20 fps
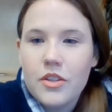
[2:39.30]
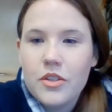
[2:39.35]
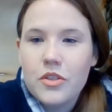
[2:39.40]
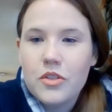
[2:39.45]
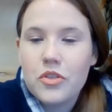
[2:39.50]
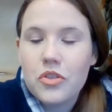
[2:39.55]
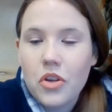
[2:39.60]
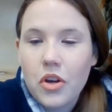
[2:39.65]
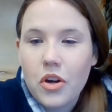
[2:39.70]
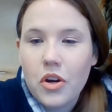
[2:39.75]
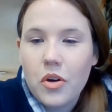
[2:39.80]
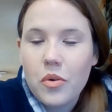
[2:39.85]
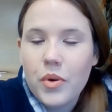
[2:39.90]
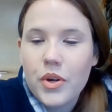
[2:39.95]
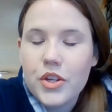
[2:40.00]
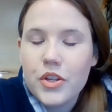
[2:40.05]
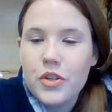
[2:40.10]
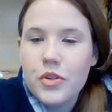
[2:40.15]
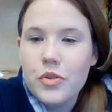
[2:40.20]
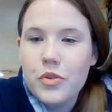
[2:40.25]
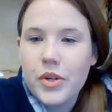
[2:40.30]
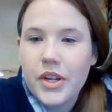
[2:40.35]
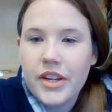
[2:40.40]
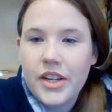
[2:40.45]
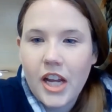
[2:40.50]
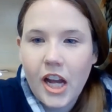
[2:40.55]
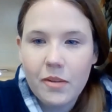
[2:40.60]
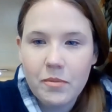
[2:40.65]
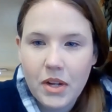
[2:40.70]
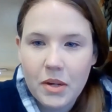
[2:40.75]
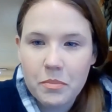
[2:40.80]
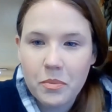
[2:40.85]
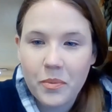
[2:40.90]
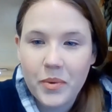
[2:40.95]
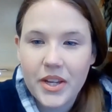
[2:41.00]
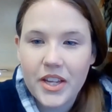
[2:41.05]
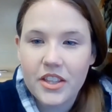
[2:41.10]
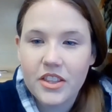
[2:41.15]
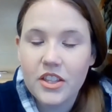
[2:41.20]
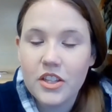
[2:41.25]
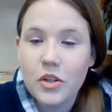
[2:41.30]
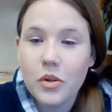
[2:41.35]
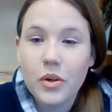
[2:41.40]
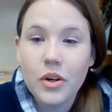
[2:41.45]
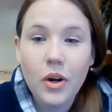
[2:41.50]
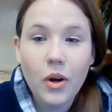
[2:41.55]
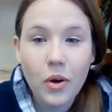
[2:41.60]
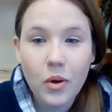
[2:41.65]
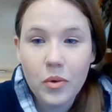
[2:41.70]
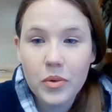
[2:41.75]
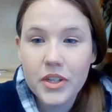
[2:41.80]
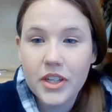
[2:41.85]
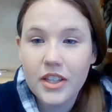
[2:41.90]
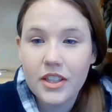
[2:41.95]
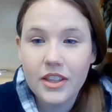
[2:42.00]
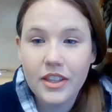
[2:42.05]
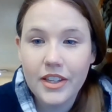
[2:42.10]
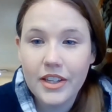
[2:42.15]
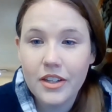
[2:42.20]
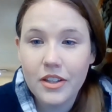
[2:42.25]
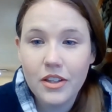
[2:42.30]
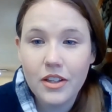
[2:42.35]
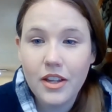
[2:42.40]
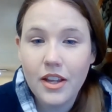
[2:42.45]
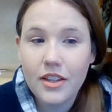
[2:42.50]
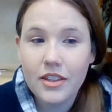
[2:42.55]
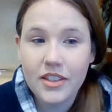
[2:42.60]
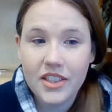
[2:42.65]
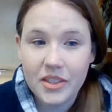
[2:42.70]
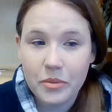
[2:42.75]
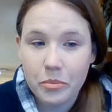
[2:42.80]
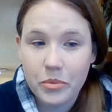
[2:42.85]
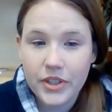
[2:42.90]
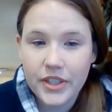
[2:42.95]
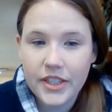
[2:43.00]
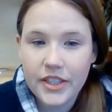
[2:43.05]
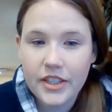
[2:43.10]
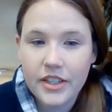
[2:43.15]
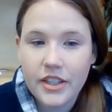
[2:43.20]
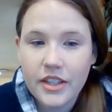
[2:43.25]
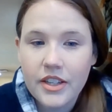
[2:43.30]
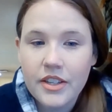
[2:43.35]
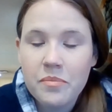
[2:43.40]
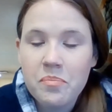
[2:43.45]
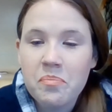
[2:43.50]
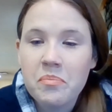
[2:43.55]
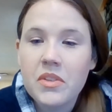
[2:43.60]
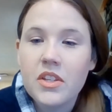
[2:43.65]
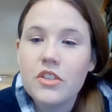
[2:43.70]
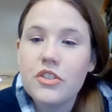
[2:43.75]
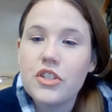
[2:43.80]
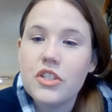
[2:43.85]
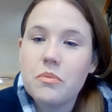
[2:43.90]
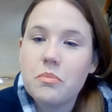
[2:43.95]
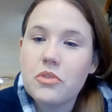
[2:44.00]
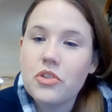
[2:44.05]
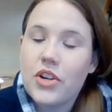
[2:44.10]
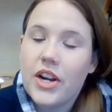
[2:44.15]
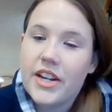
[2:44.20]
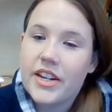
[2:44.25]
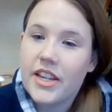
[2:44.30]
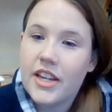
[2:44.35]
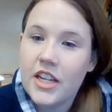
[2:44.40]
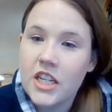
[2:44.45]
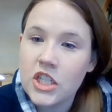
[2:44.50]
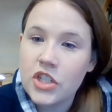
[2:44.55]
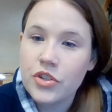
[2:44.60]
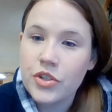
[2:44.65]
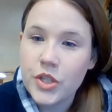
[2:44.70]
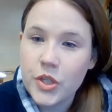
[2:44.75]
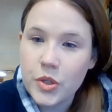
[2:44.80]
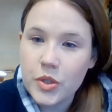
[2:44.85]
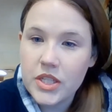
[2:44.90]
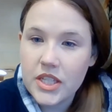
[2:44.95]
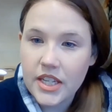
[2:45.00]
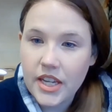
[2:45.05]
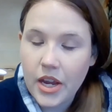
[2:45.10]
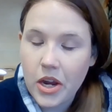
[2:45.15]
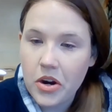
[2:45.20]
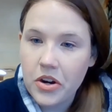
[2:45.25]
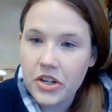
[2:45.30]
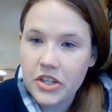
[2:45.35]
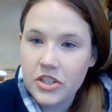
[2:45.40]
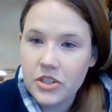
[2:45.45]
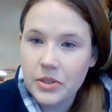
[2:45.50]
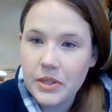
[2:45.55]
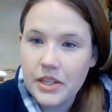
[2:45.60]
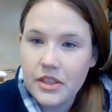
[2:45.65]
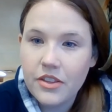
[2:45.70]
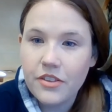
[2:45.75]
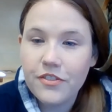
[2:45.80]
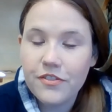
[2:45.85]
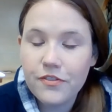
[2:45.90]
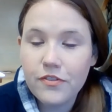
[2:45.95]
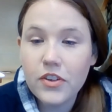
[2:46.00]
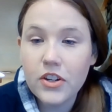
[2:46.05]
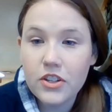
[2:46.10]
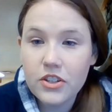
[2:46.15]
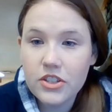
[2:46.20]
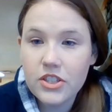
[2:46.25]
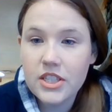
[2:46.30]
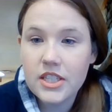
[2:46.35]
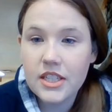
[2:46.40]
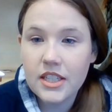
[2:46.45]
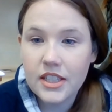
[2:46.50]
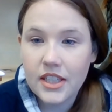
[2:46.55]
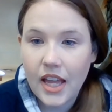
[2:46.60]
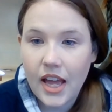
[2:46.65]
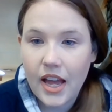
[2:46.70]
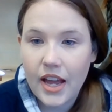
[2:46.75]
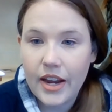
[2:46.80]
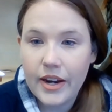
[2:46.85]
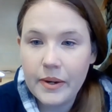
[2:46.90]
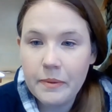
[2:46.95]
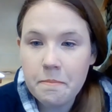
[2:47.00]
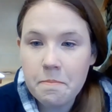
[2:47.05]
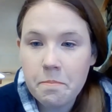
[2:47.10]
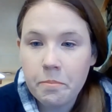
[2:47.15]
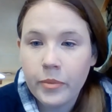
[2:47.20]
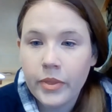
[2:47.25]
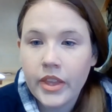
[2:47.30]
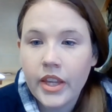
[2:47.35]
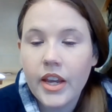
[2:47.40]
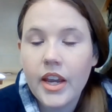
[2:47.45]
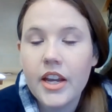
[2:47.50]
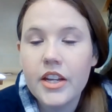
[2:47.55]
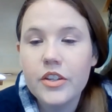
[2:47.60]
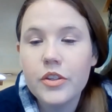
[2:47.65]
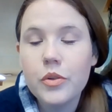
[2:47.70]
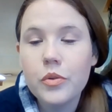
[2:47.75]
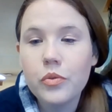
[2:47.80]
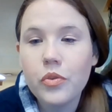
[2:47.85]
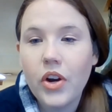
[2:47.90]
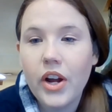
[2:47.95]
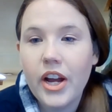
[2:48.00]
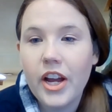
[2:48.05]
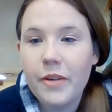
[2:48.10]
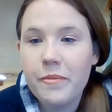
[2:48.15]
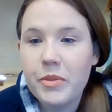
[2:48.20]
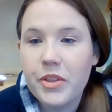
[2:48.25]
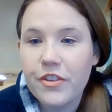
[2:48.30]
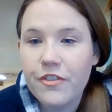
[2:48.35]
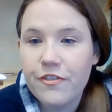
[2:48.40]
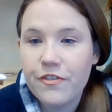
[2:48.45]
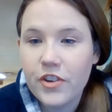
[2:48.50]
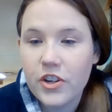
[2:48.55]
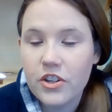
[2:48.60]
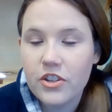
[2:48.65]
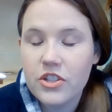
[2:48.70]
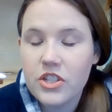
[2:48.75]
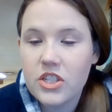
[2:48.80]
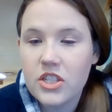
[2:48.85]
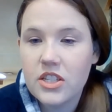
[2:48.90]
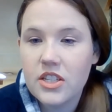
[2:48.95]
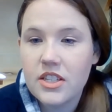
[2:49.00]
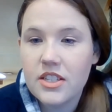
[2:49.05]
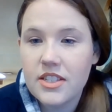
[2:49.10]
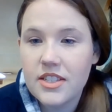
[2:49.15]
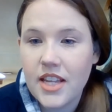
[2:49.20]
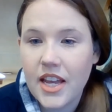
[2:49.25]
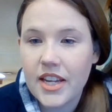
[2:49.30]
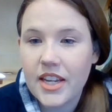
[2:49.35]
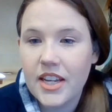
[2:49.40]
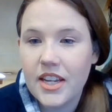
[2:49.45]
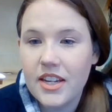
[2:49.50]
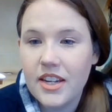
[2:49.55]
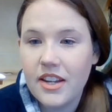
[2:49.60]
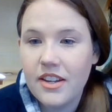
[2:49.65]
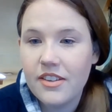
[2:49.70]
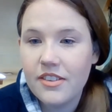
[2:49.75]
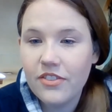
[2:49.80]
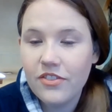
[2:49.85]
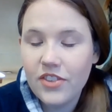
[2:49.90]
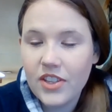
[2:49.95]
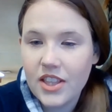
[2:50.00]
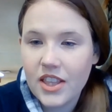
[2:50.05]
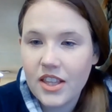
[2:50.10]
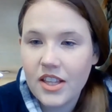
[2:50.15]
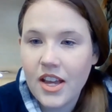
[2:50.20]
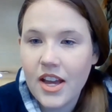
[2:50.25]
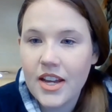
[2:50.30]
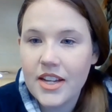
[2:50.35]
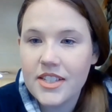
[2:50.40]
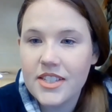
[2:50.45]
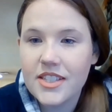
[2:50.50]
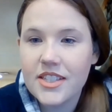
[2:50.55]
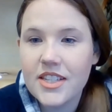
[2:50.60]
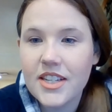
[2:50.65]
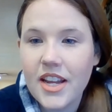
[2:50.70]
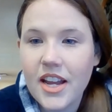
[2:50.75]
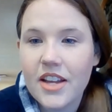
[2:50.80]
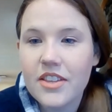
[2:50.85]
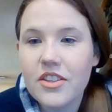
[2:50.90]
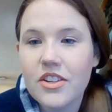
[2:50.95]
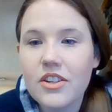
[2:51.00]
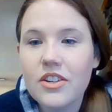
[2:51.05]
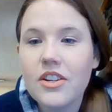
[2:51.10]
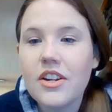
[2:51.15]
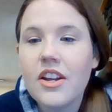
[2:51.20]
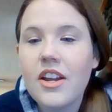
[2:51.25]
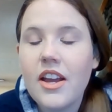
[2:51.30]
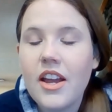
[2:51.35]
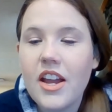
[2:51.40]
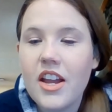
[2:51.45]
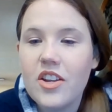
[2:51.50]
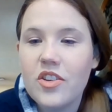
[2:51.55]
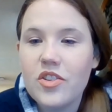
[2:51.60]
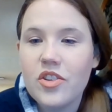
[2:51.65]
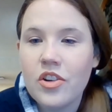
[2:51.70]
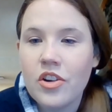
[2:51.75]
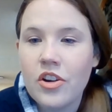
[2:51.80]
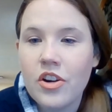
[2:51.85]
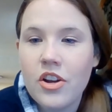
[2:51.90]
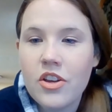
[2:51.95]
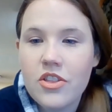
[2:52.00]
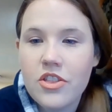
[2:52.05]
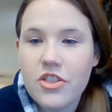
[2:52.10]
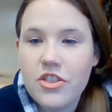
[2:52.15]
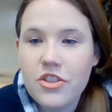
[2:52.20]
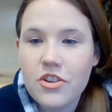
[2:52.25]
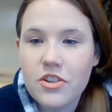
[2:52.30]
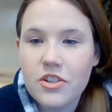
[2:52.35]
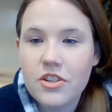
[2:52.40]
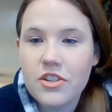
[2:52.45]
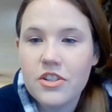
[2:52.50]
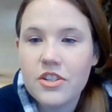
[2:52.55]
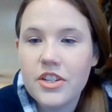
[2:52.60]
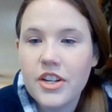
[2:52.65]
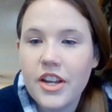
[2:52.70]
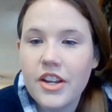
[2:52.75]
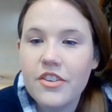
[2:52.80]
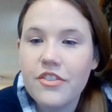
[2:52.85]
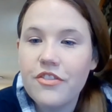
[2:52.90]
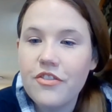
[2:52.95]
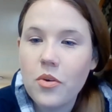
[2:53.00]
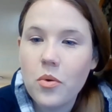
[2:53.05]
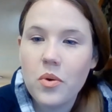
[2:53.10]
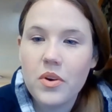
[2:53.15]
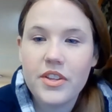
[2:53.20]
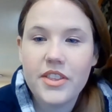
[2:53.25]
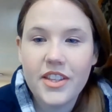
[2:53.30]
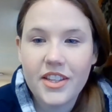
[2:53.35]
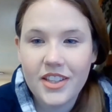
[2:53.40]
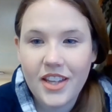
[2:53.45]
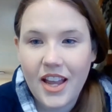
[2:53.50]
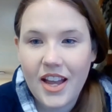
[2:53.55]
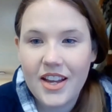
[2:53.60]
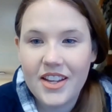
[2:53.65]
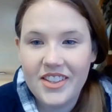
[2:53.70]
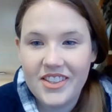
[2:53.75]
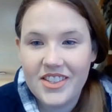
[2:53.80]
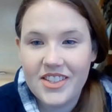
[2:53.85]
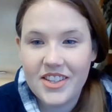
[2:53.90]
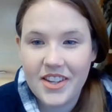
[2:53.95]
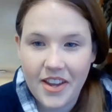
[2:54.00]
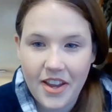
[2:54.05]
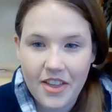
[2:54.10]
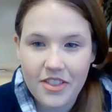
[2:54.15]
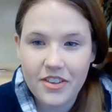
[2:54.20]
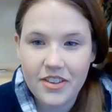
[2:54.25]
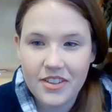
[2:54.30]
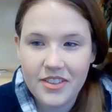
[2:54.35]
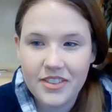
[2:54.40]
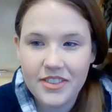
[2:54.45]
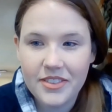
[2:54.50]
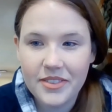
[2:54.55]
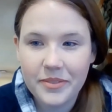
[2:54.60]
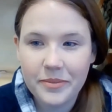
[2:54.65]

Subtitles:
So you can come up with your own little limerick. Just try to introduce a character in the first line, and you rhyme the 1st, 2nd, and 5th lines together, and your 3rd and 4th lines together.